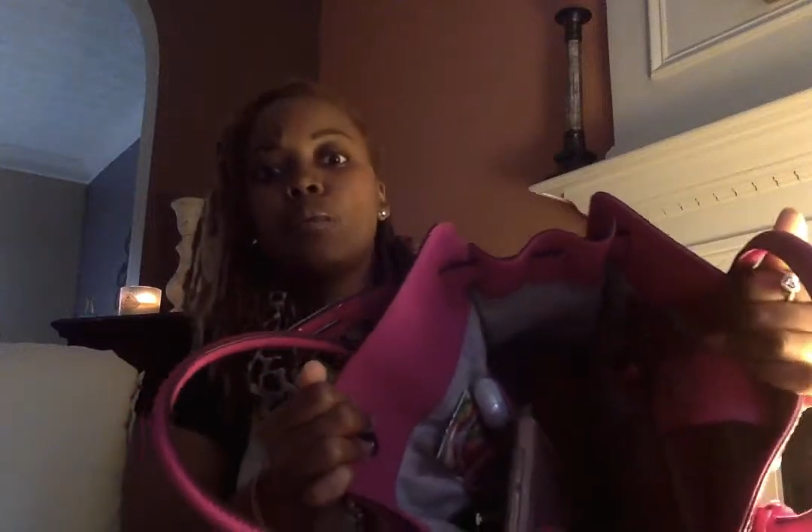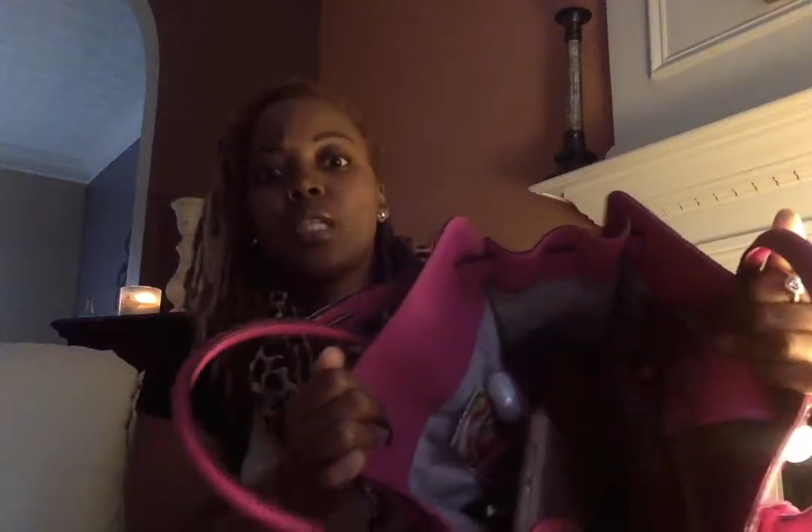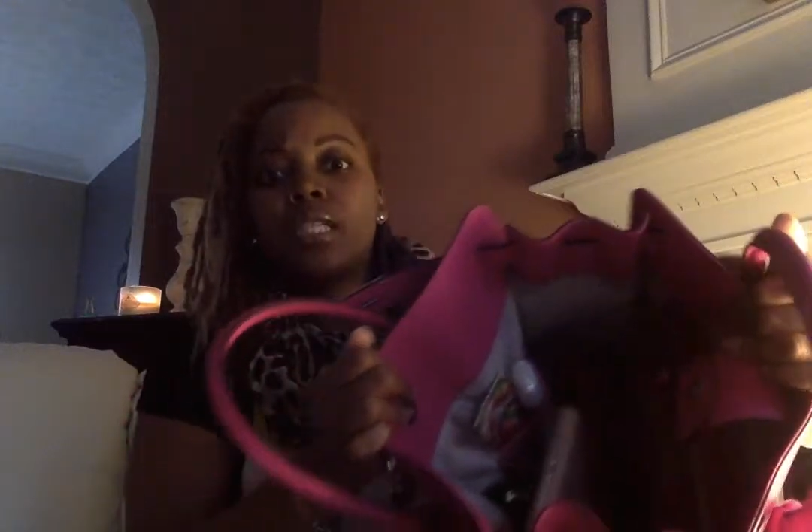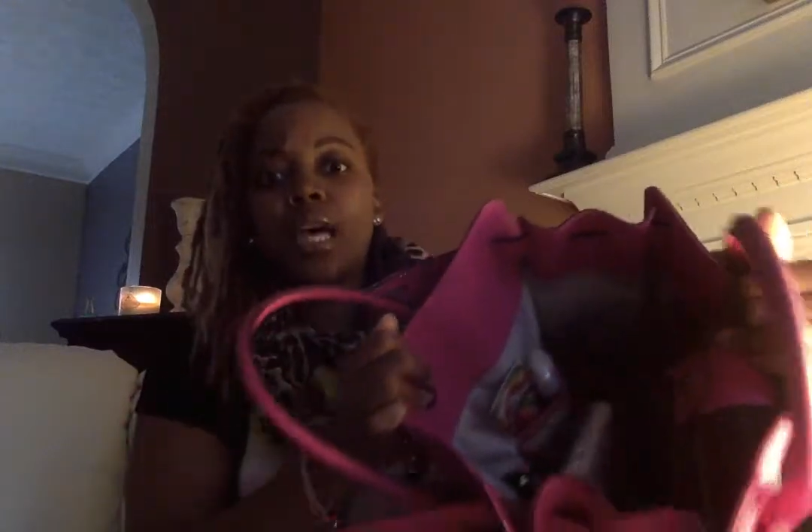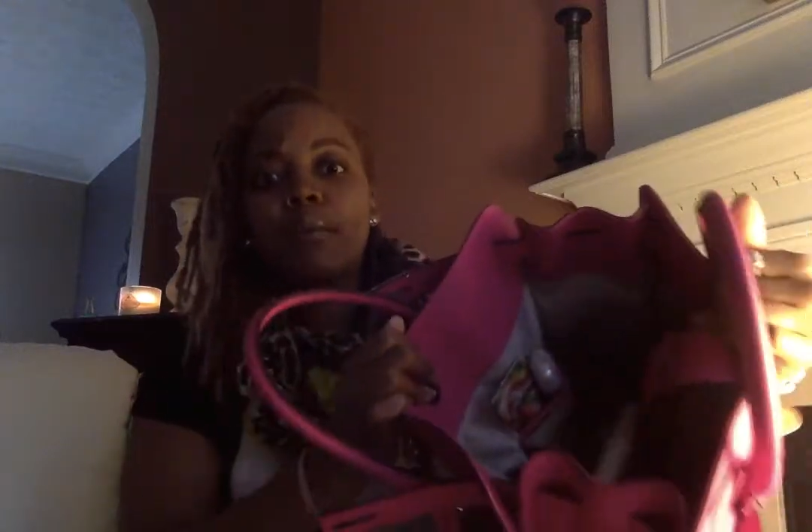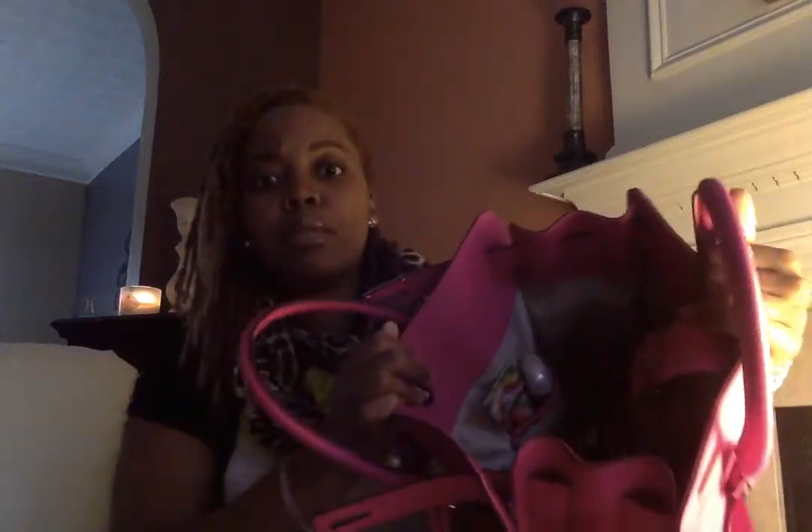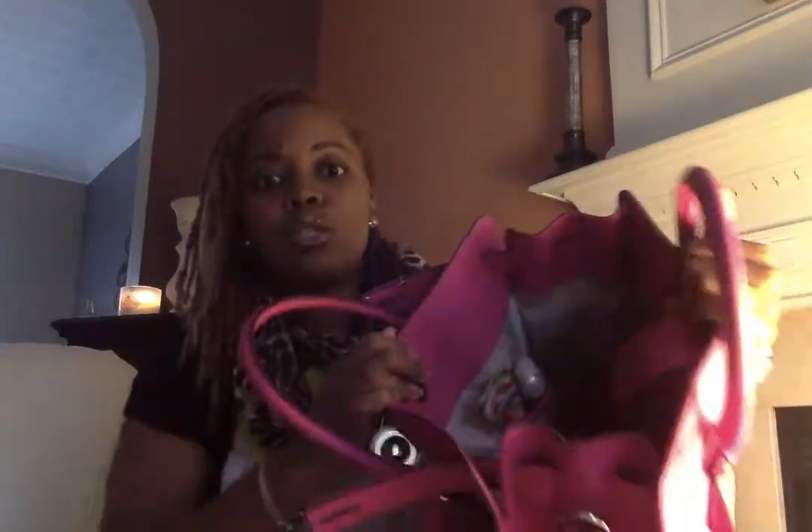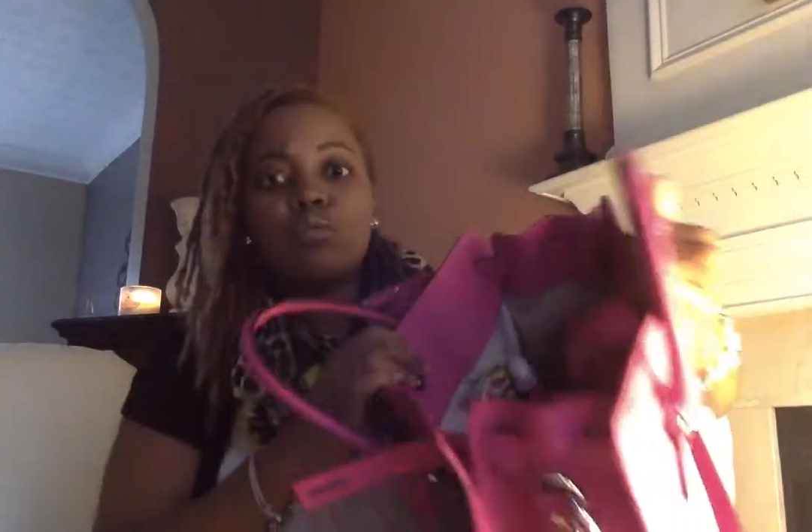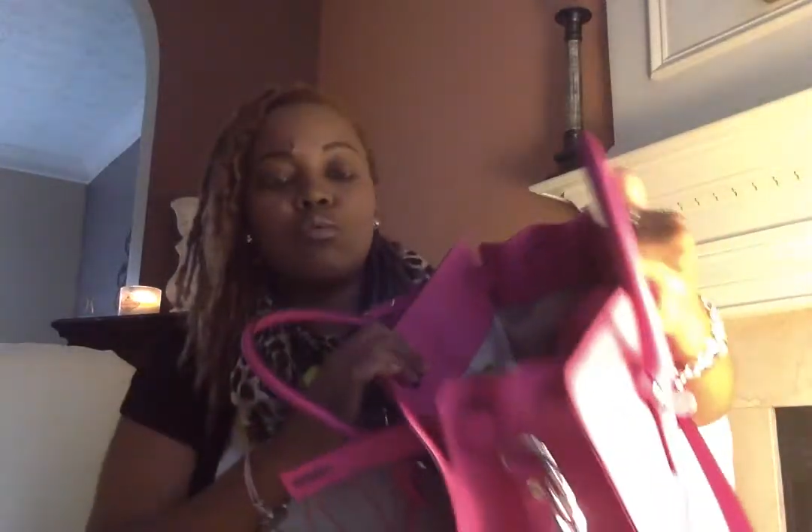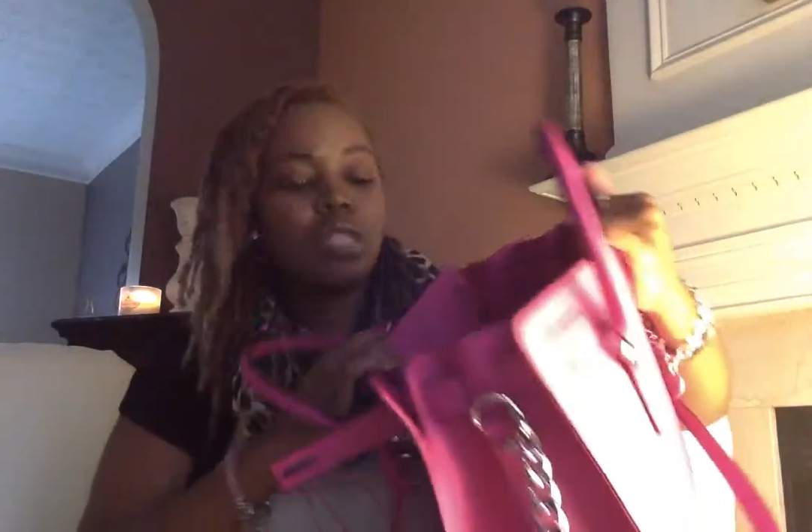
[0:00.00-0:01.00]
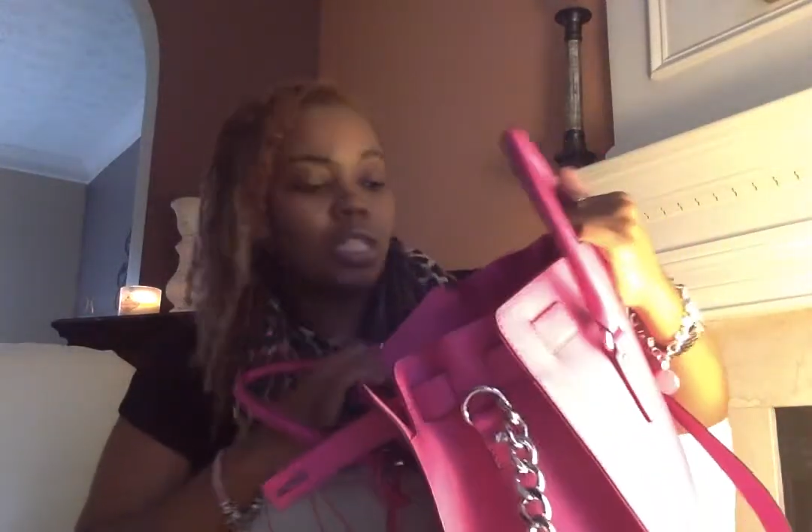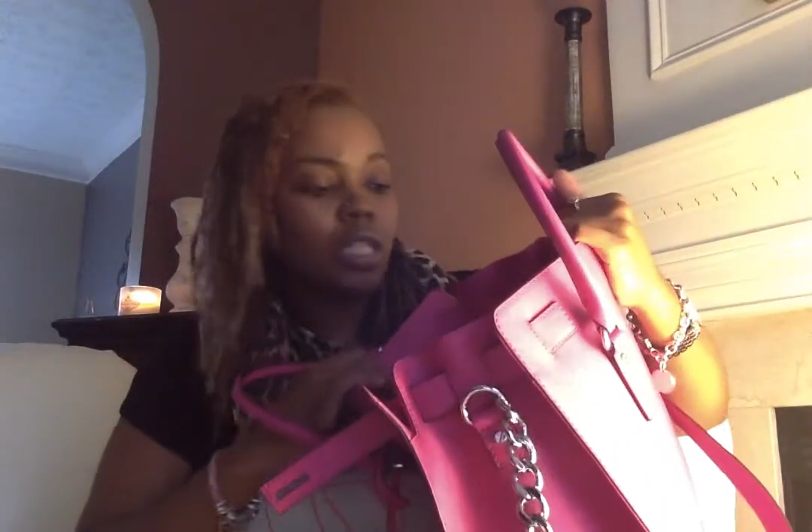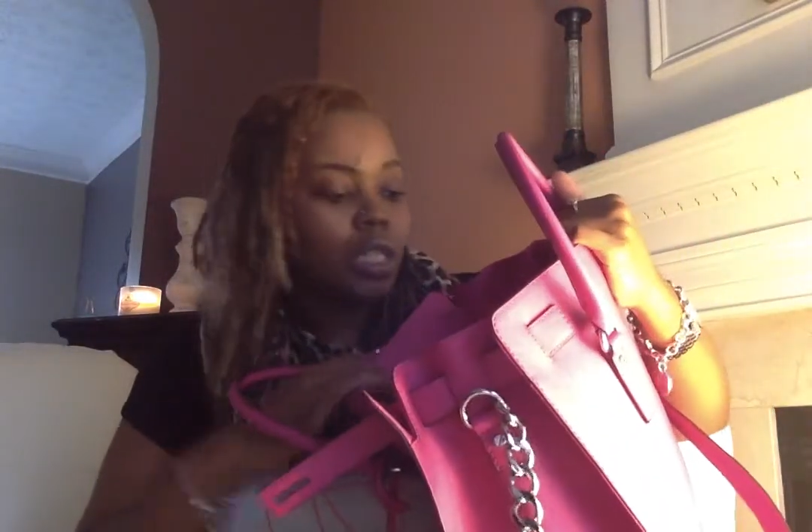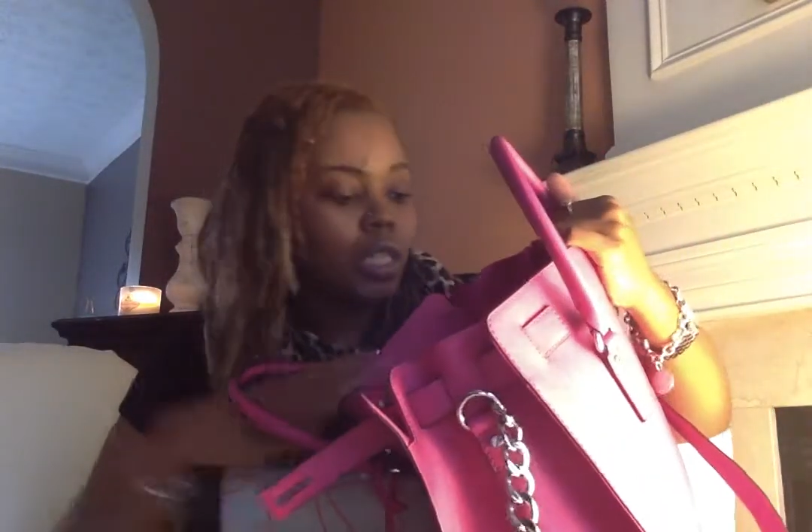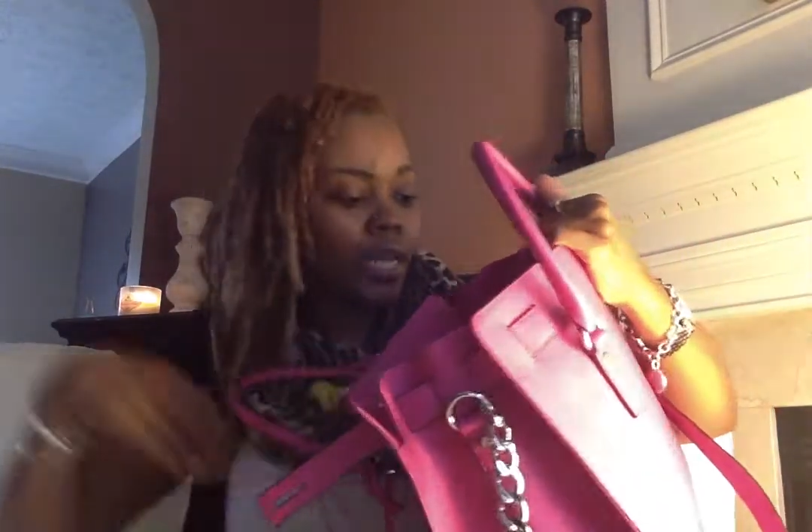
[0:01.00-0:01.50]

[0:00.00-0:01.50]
when it's time to use this